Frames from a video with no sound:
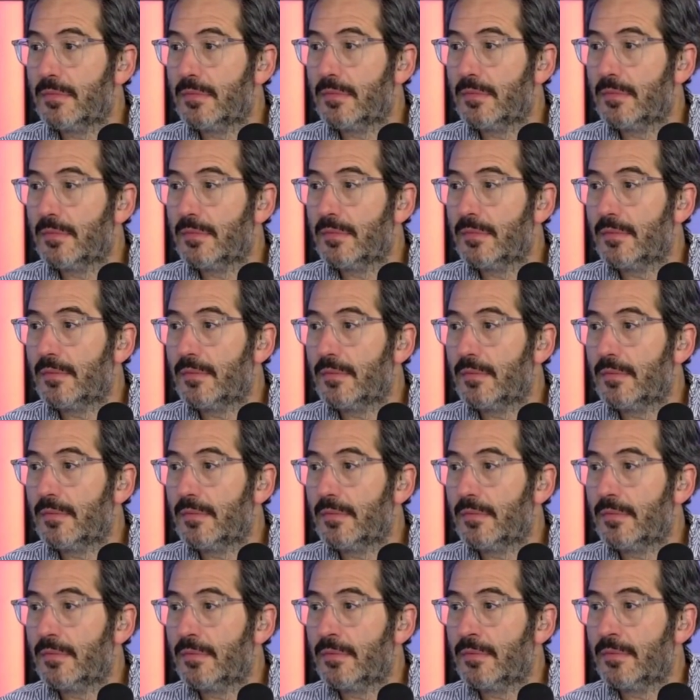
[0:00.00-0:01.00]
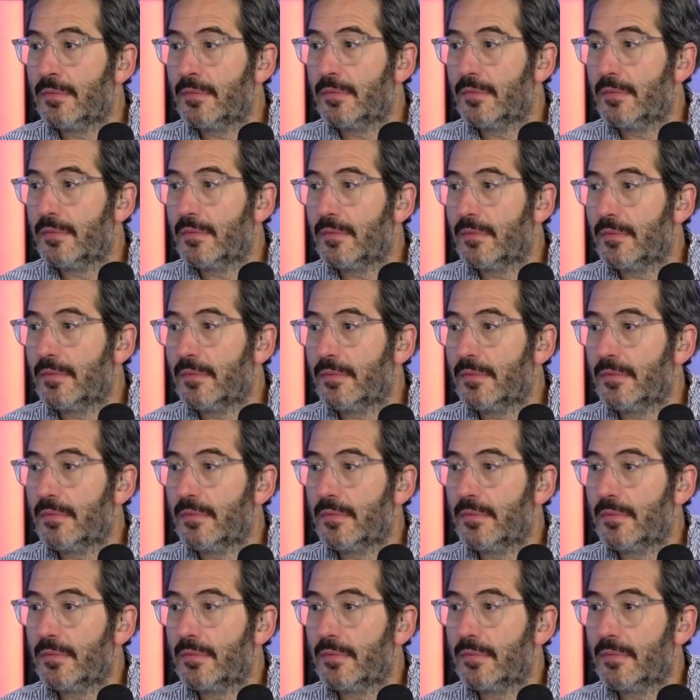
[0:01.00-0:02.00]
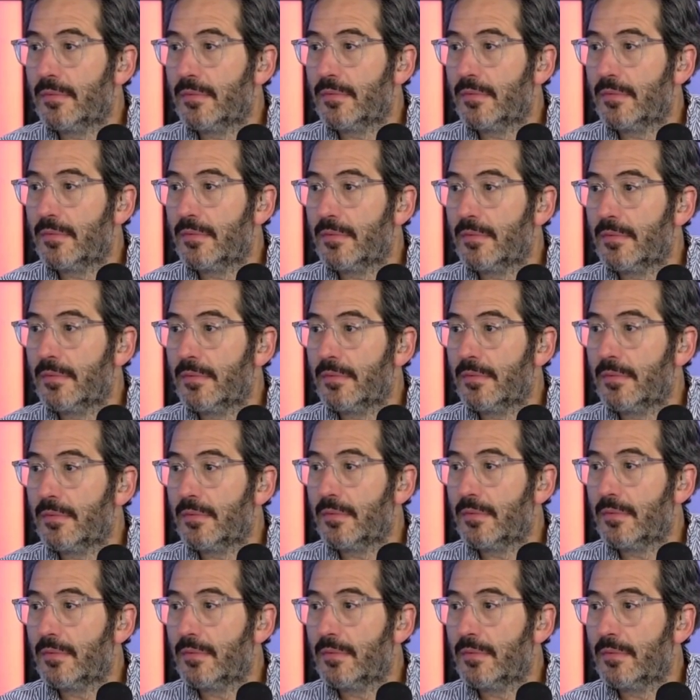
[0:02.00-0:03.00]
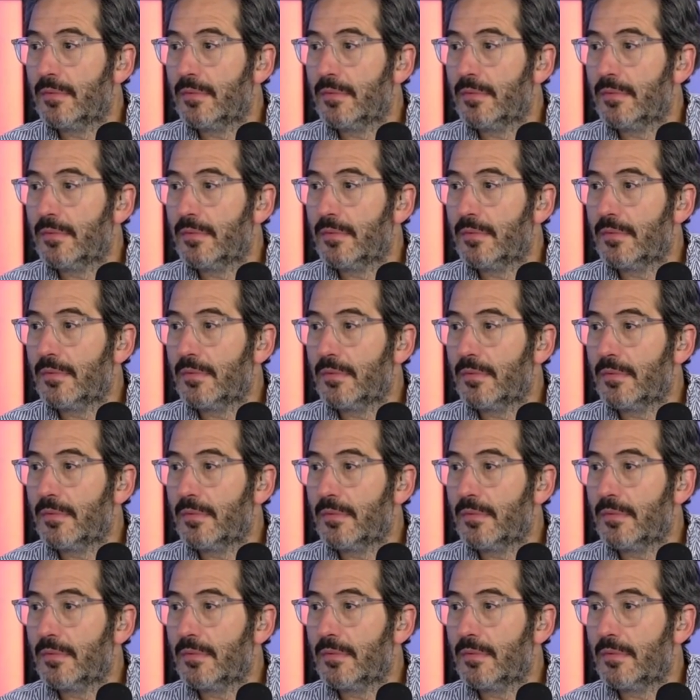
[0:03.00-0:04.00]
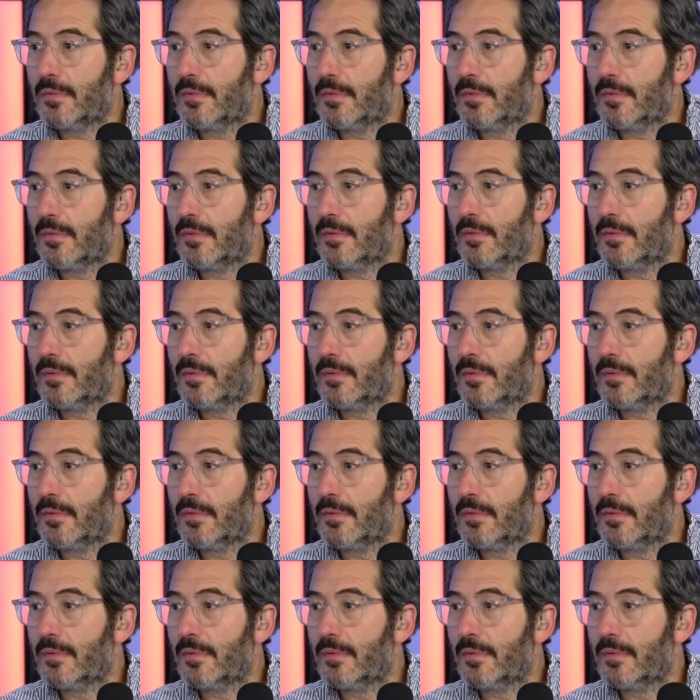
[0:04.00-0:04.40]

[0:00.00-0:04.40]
(silent)